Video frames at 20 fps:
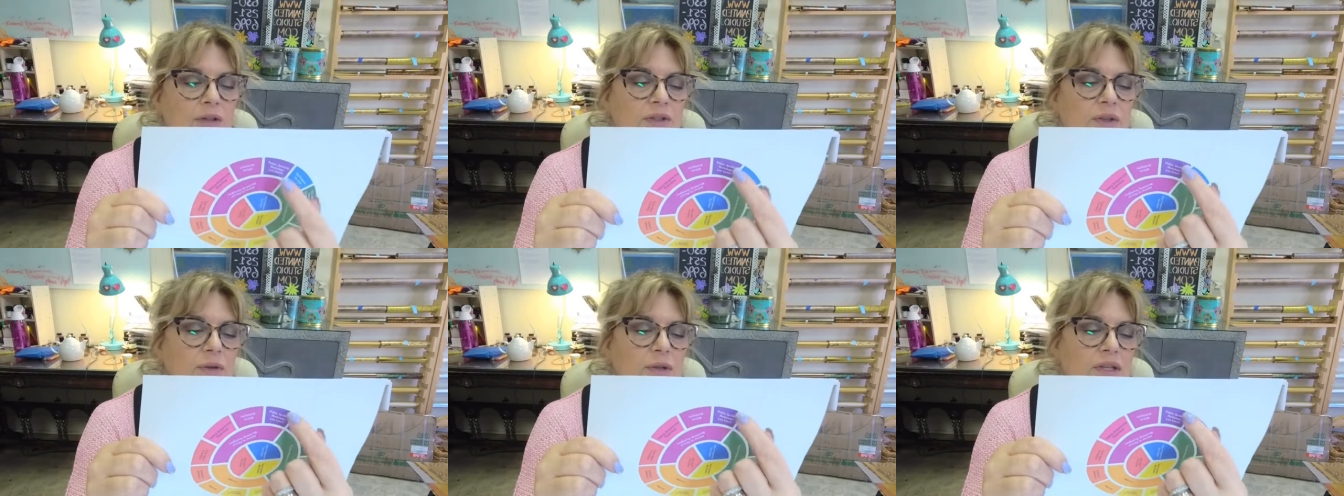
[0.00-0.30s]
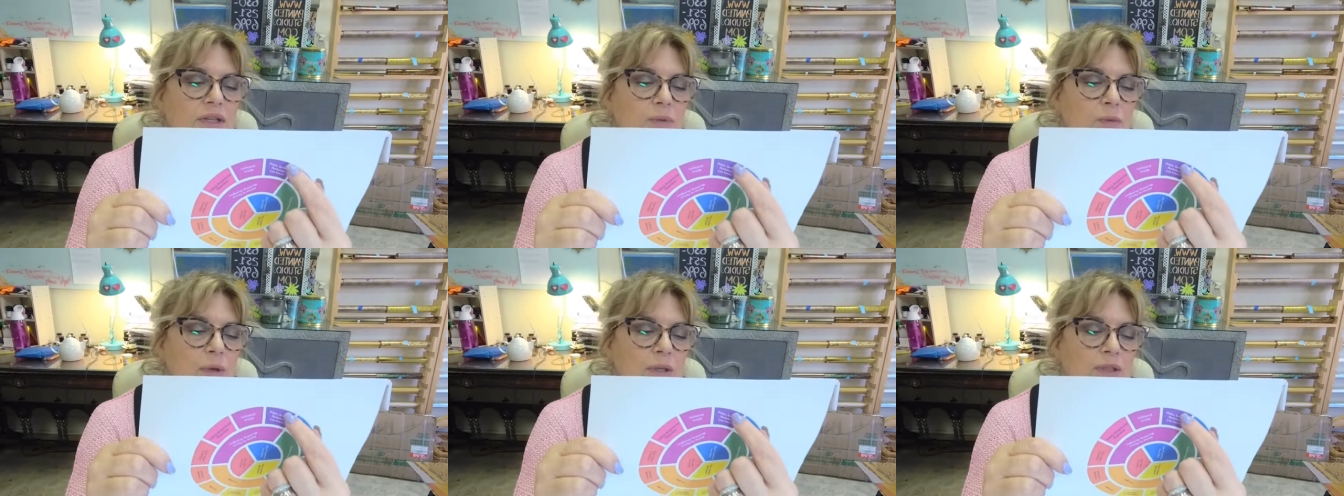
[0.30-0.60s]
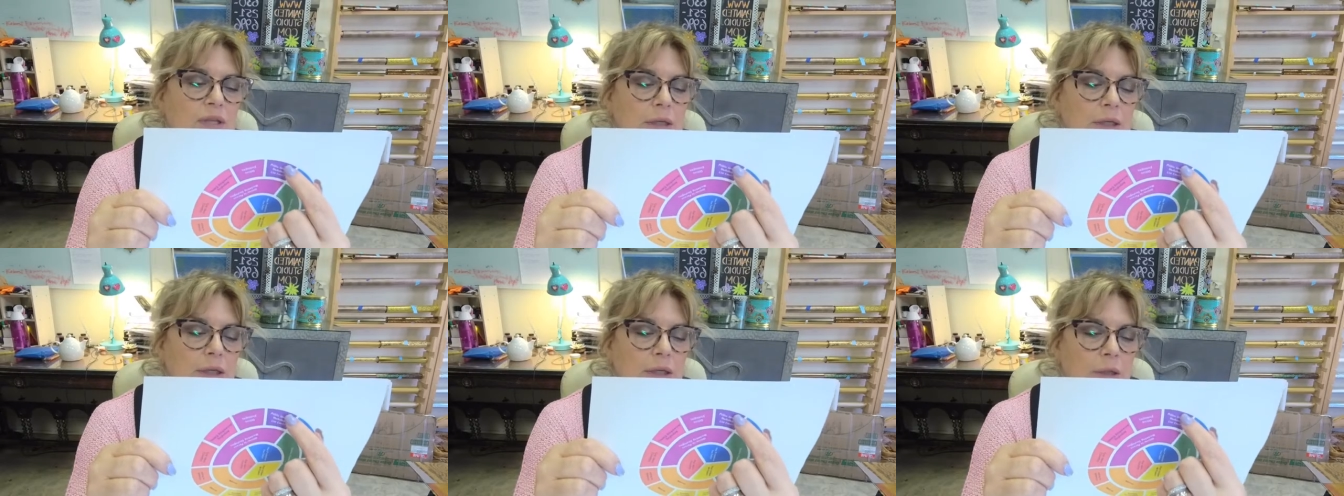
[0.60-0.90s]
So this
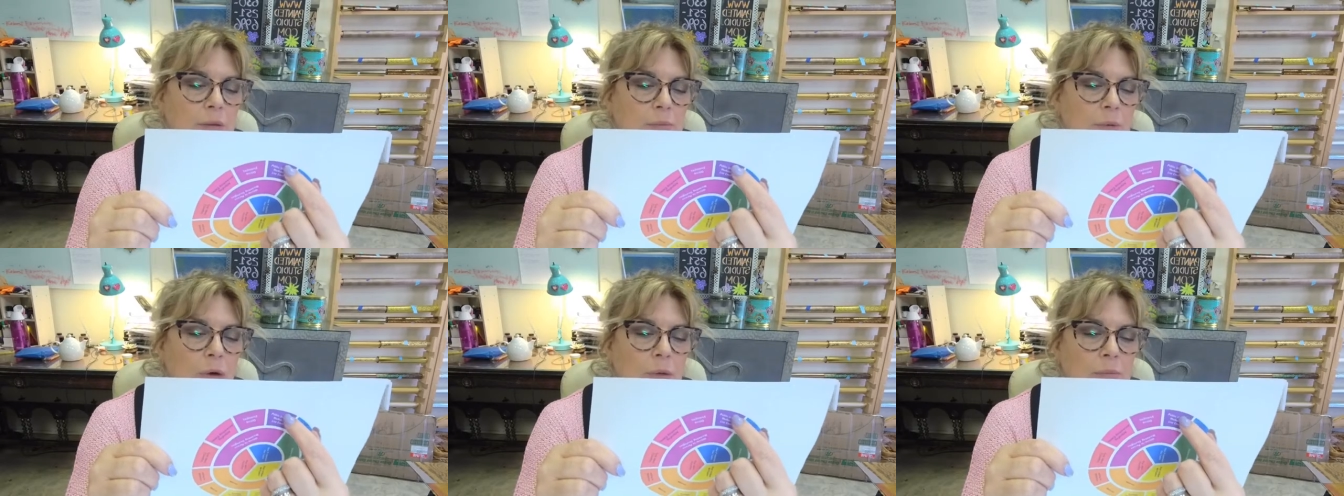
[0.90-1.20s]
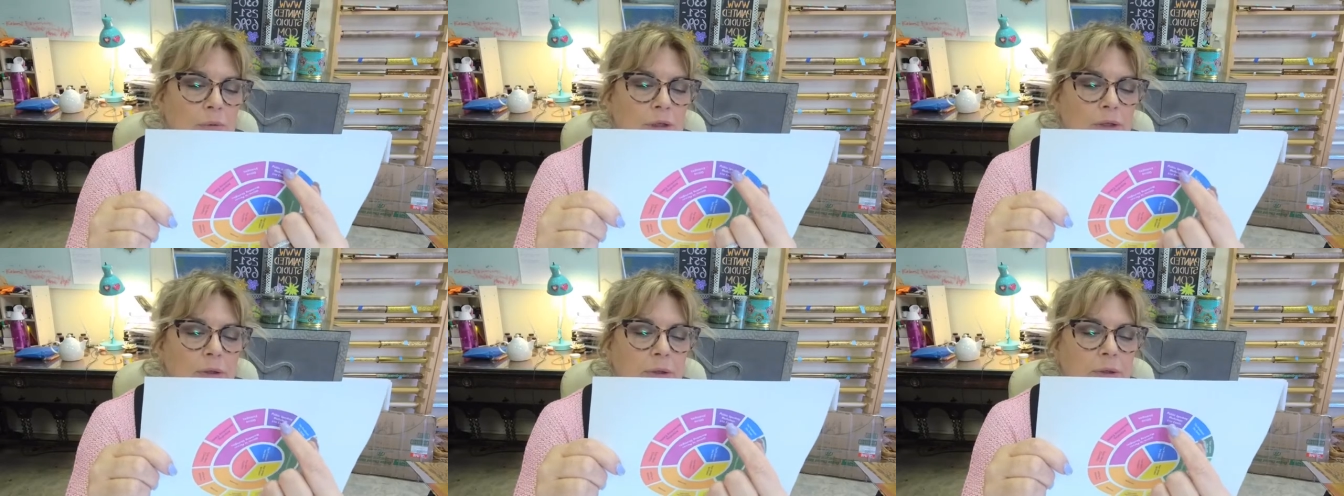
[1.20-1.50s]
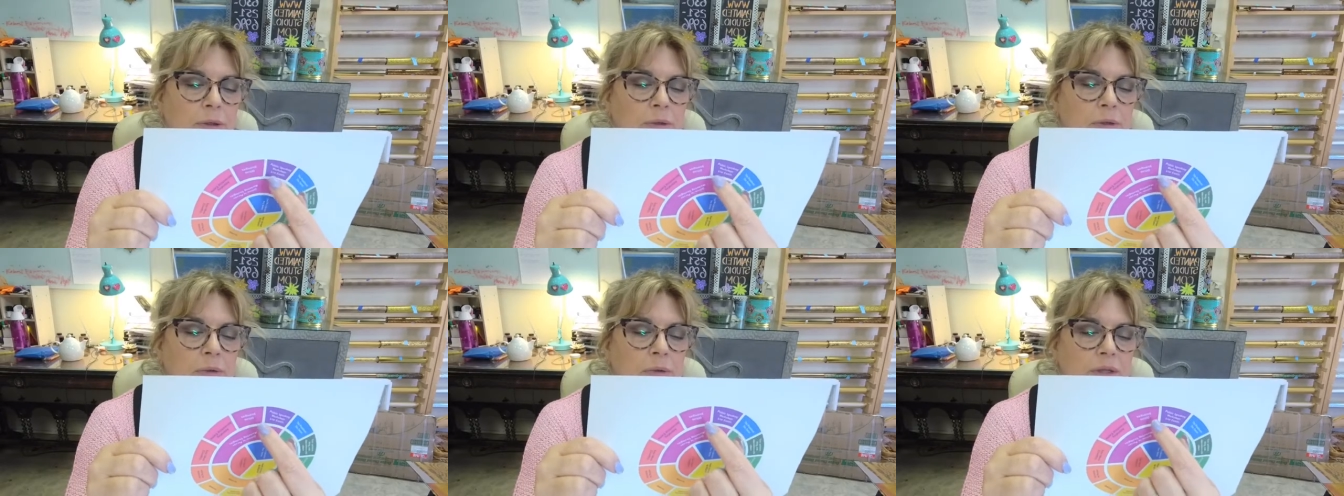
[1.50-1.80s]
one's a little more
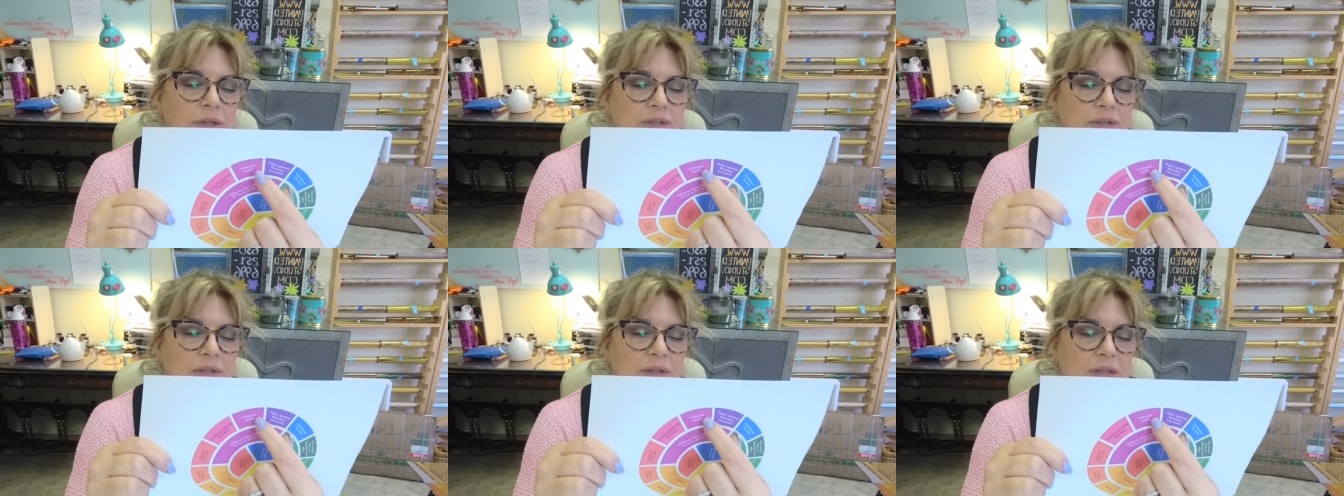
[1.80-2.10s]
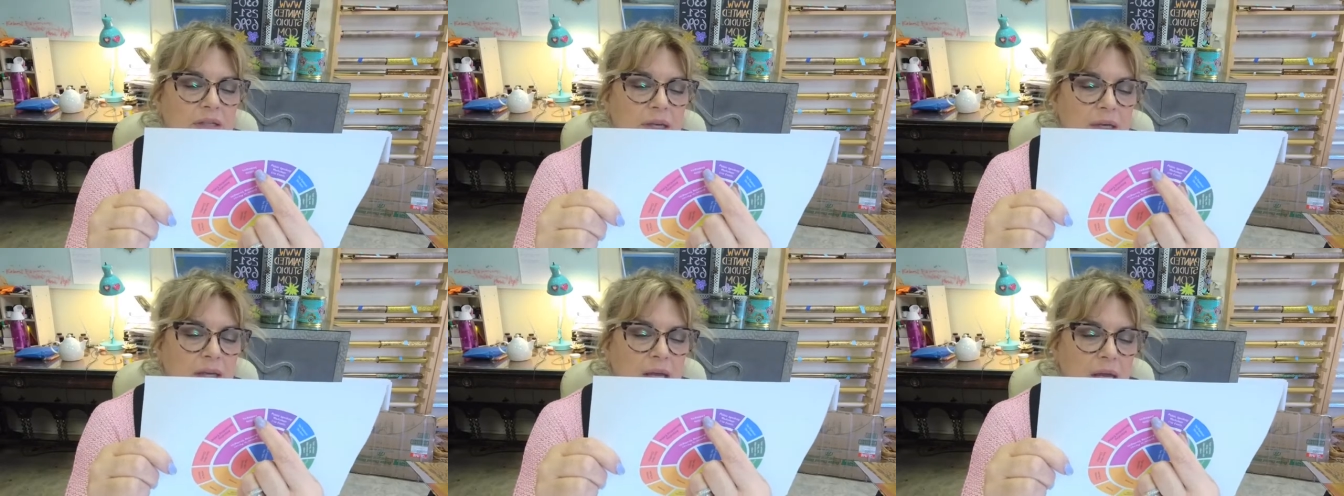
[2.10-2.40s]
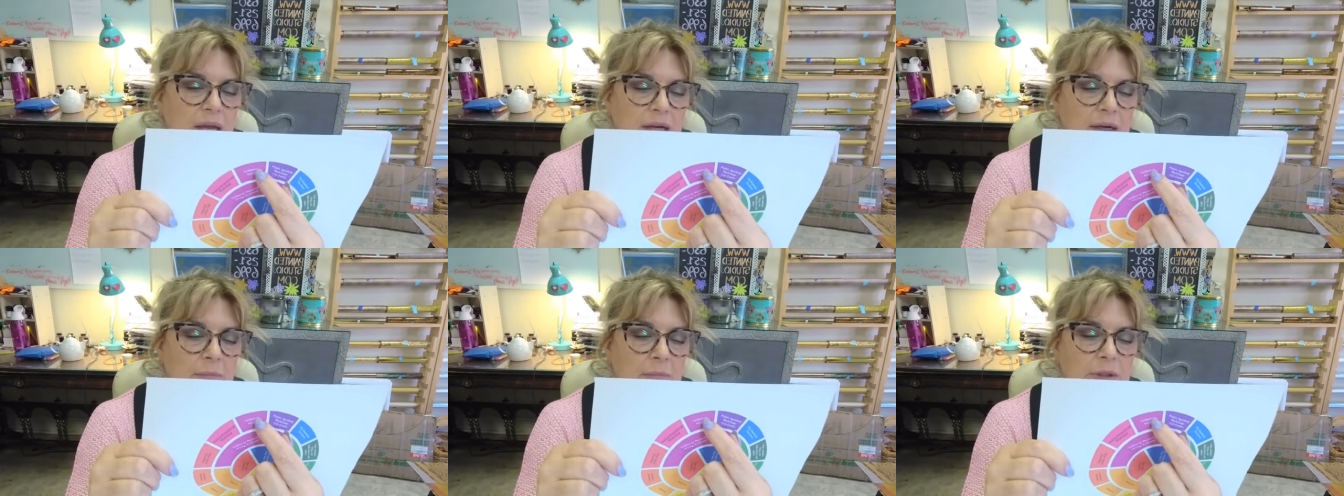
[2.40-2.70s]
blue. This is a
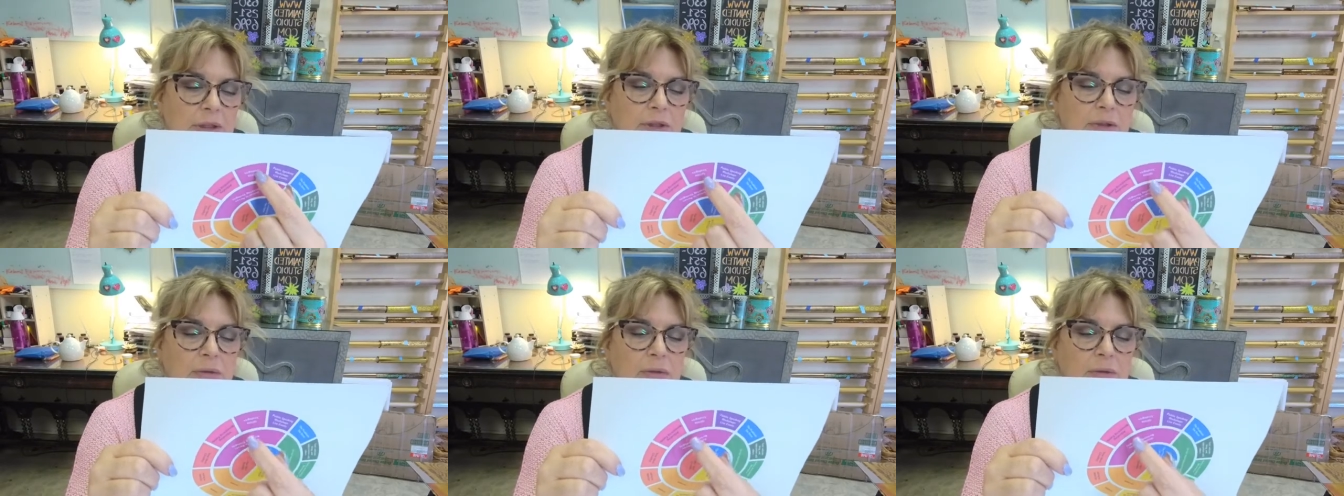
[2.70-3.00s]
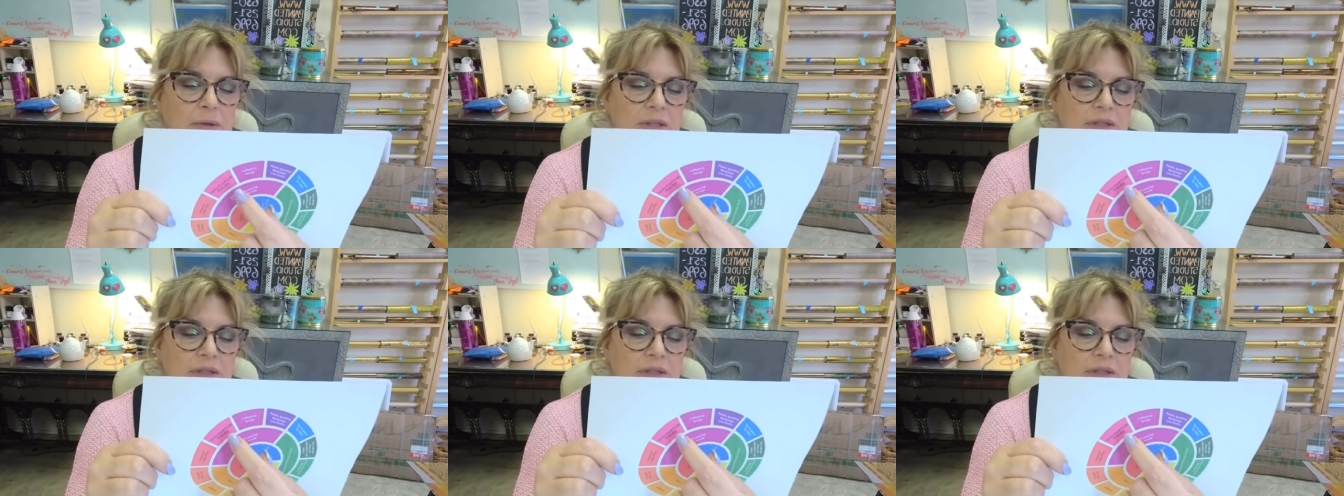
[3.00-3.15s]
kind of blue.